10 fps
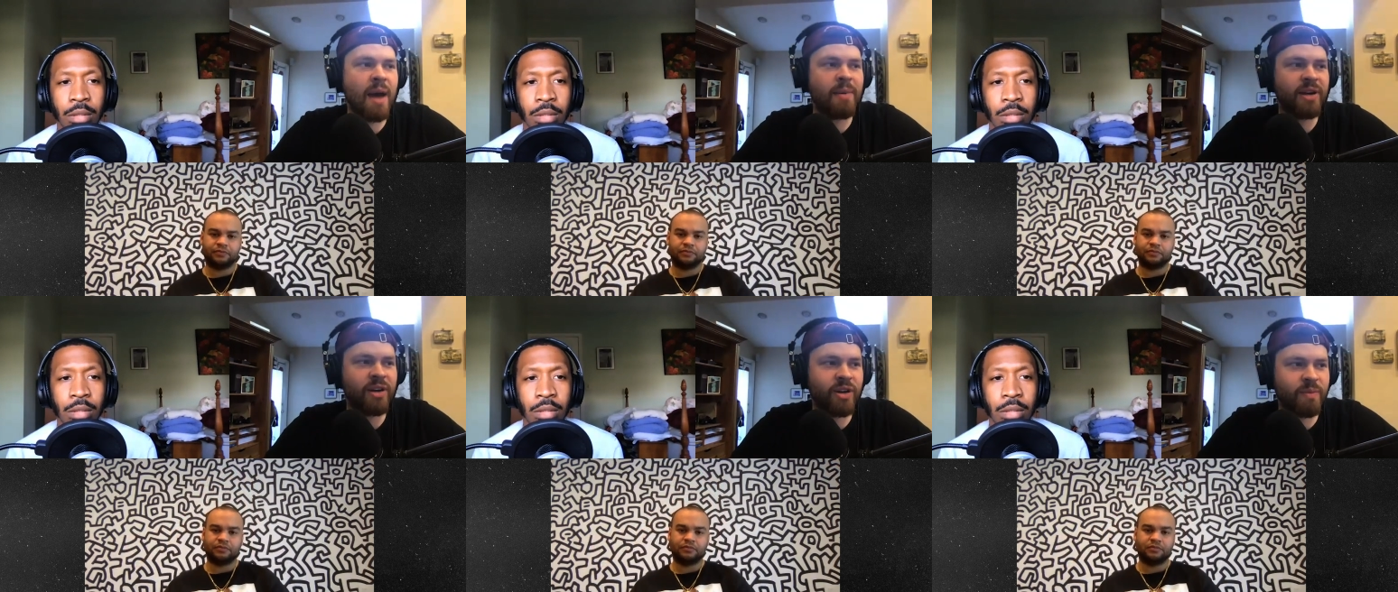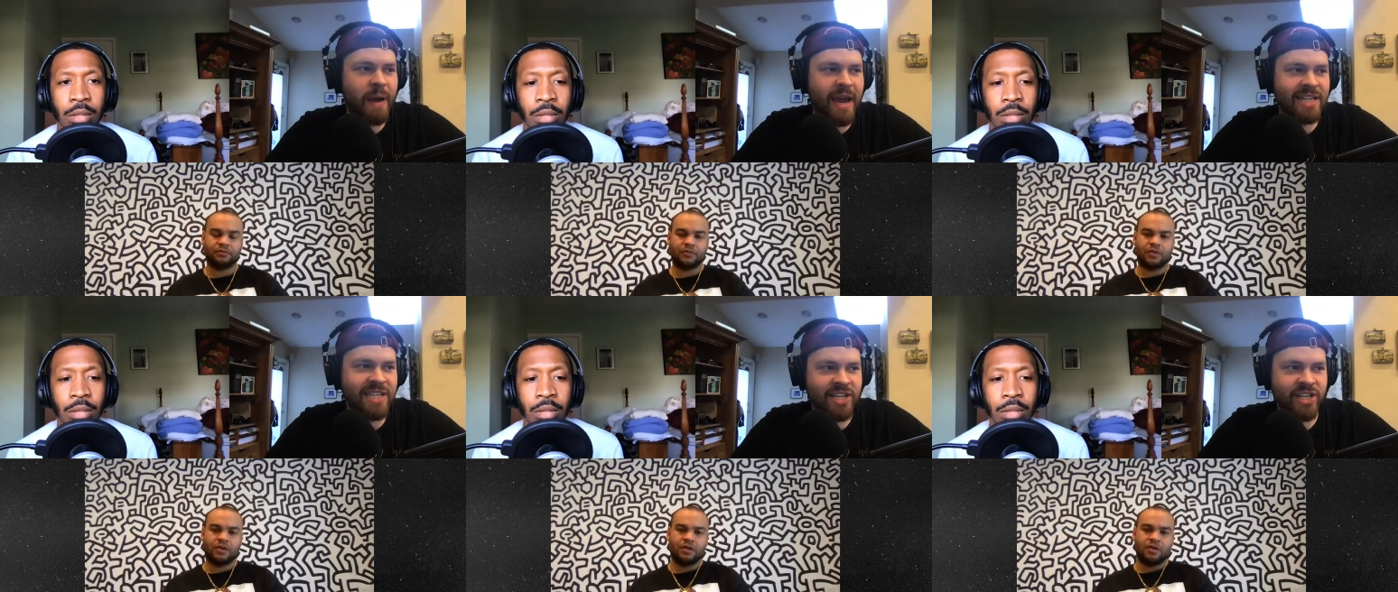Speaker 1: I mean, you're
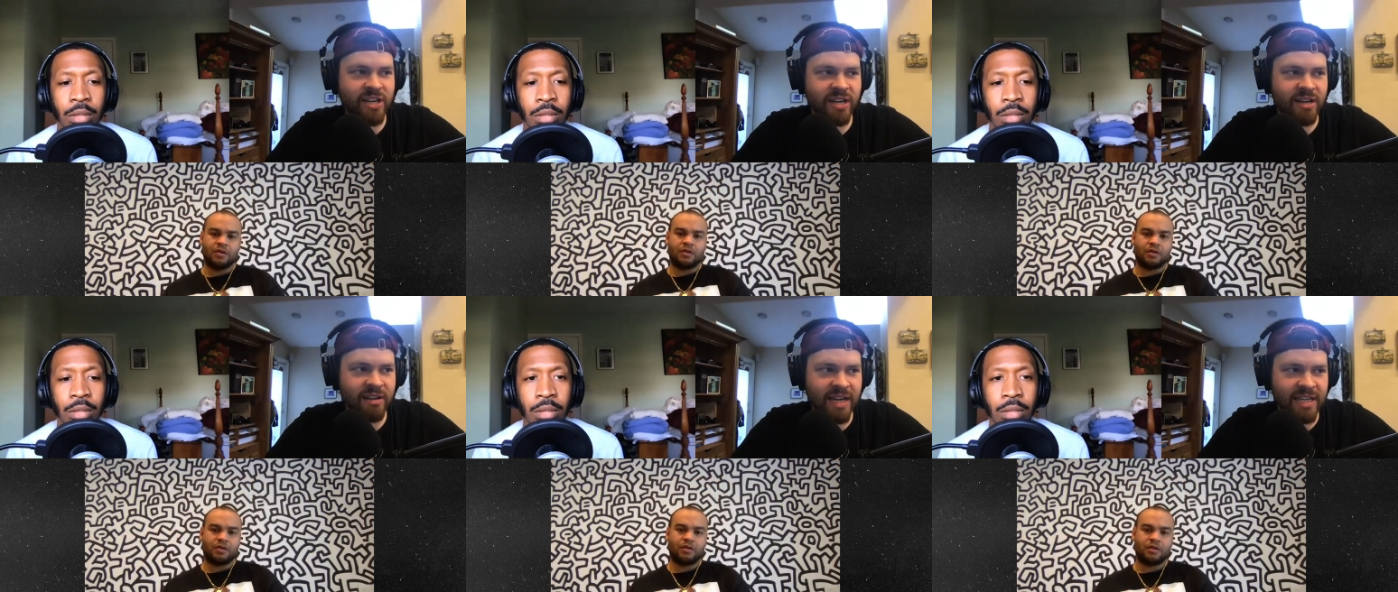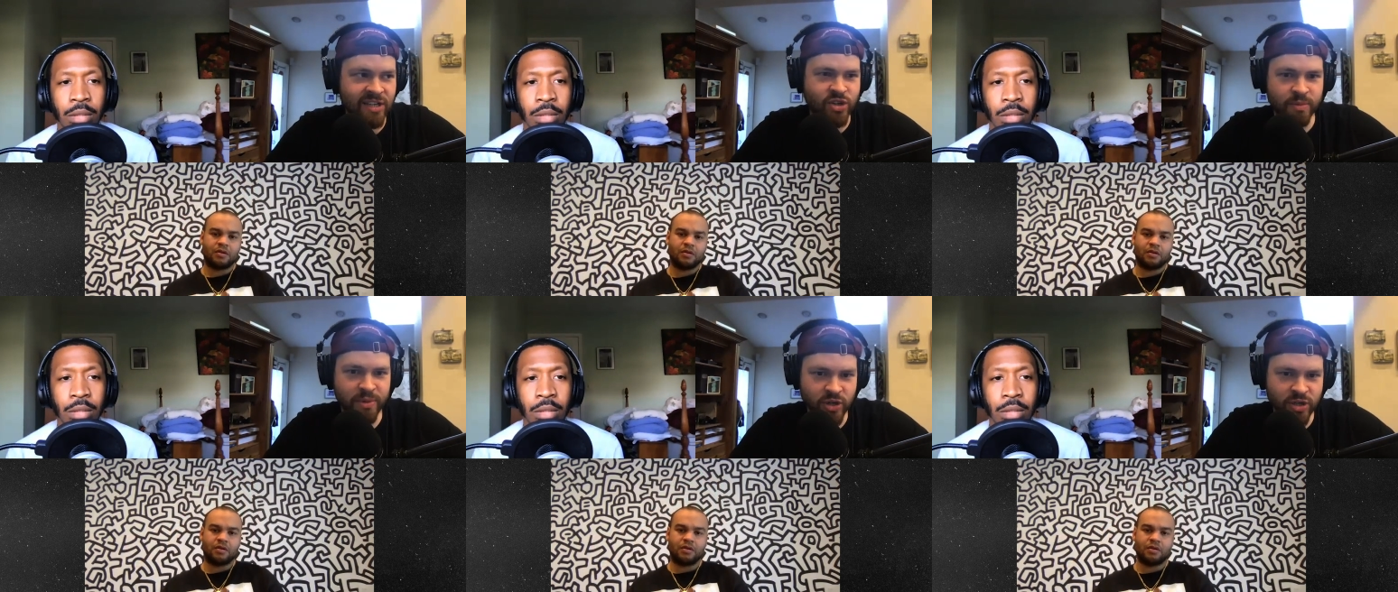paying attention to like
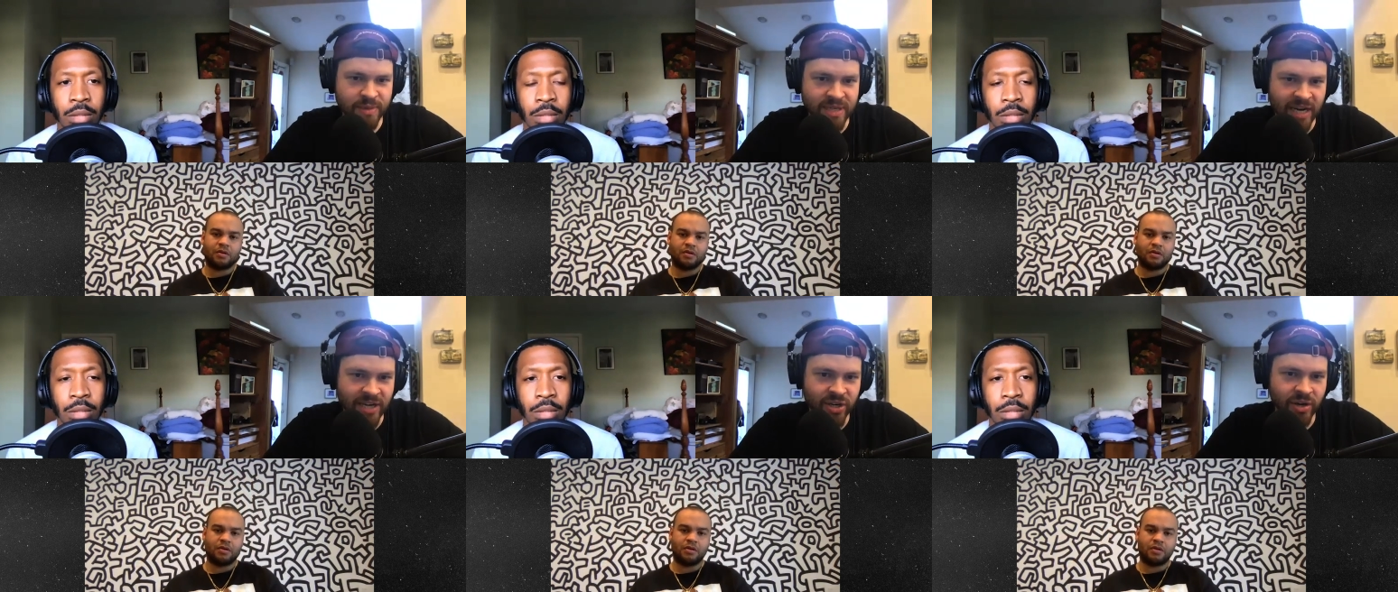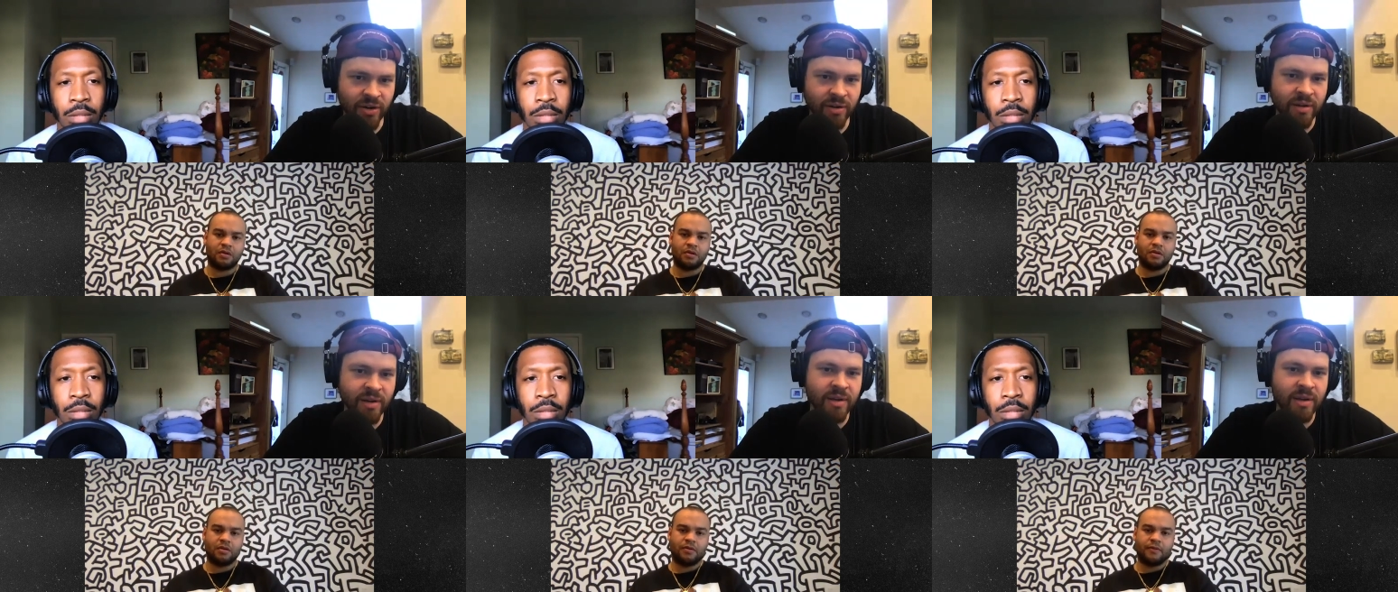distribution potential.
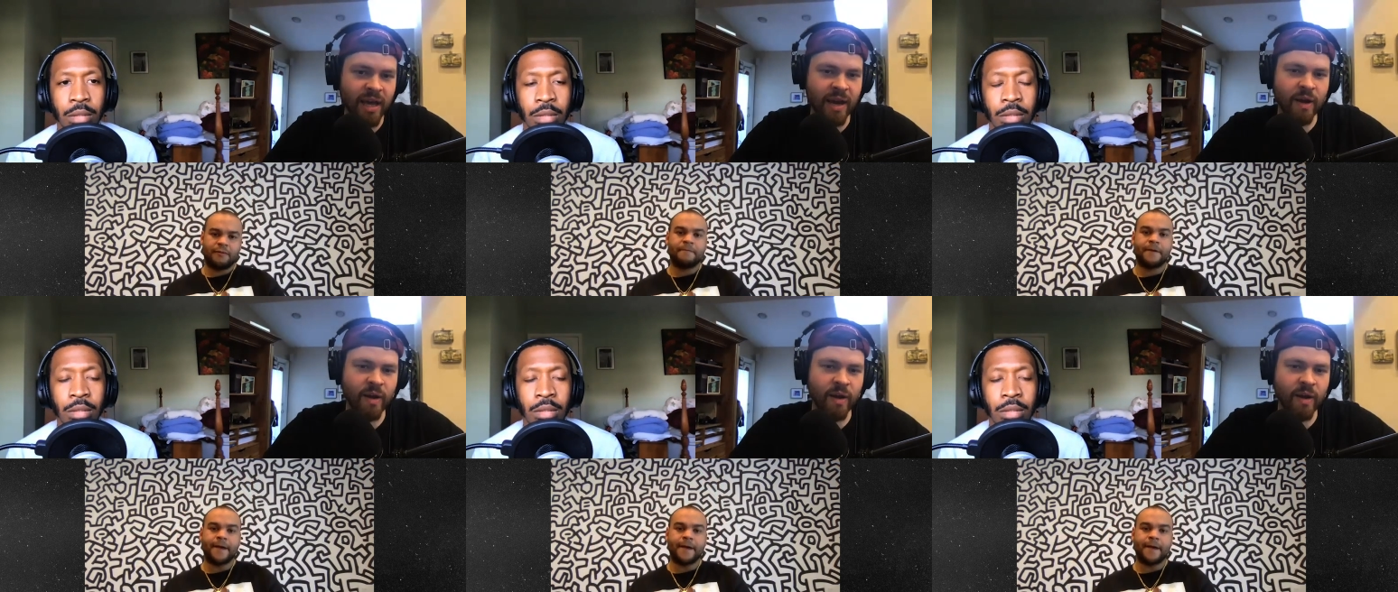Like,